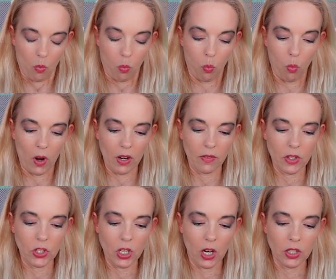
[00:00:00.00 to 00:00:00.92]
One of the
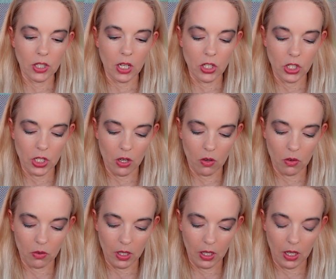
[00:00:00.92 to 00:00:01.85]
charts I
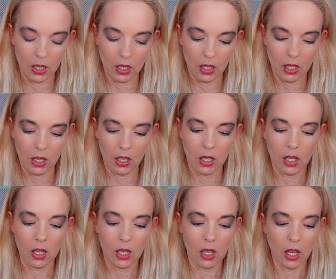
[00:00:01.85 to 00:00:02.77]
showed,
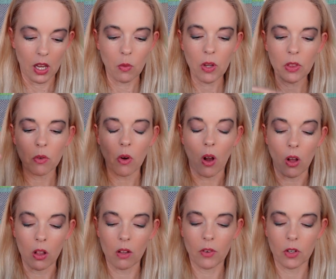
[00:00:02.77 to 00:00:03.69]
I went through
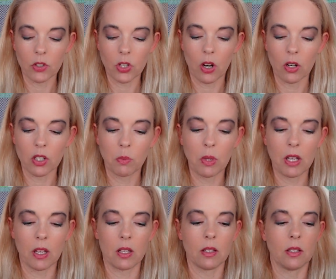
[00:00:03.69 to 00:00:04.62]
all of her charts
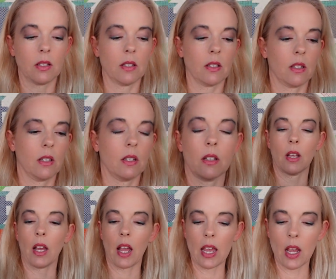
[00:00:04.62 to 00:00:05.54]
because
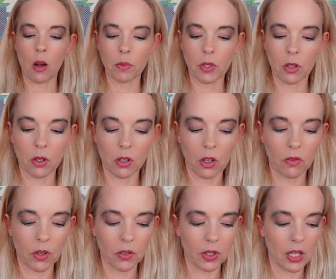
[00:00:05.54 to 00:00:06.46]
I helped her
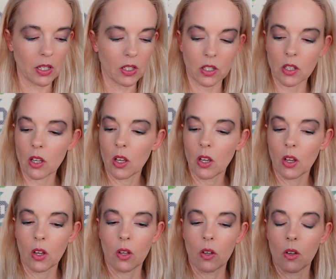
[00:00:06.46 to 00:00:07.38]
convert these
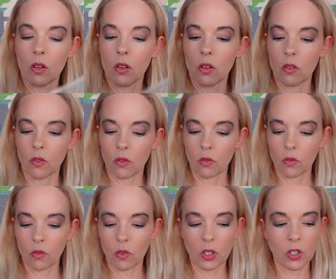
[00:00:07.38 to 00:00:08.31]

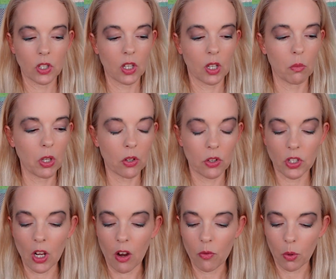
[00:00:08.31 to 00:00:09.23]
into the computer
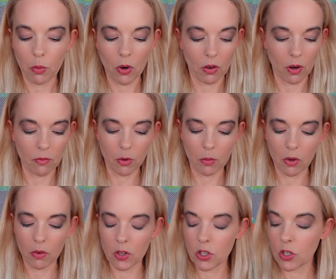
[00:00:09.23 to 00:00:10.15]
software program from
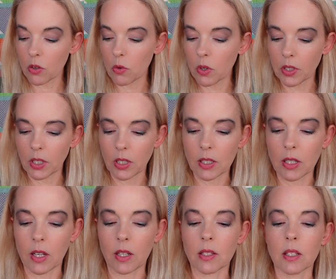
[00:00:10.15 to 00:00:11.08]
her original quilting
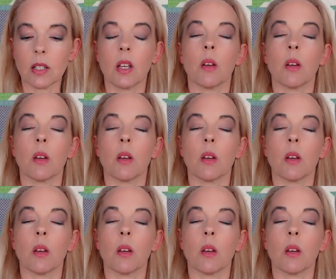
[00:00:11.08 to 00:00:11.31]
designs.